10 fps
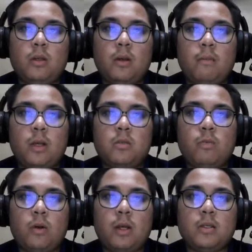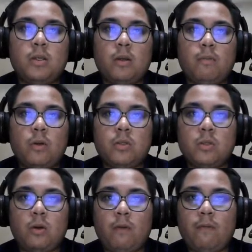the mass production approach
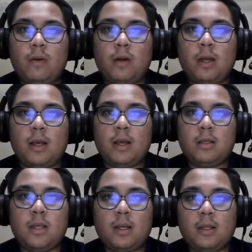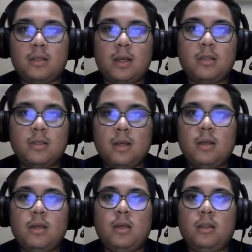offers exactly sized,
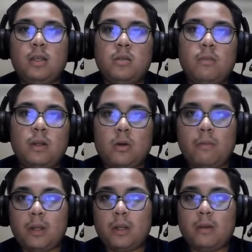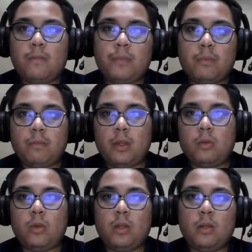intouchable components.
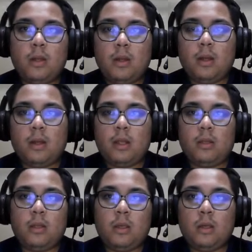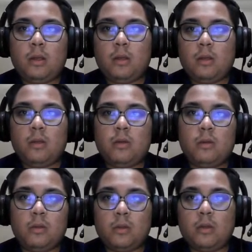Between
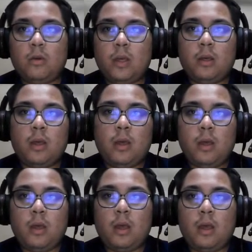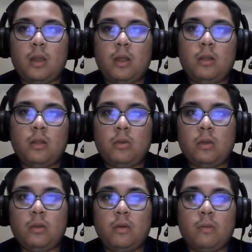1908 and
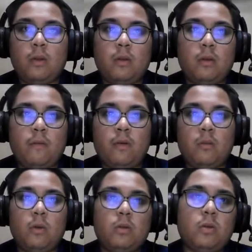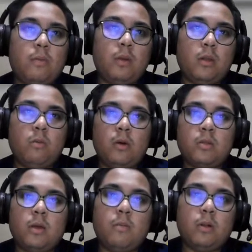1927, the Ford Motor Company was
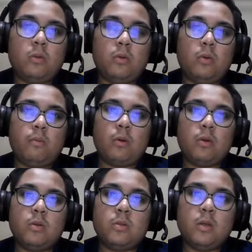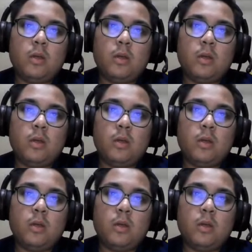able to produce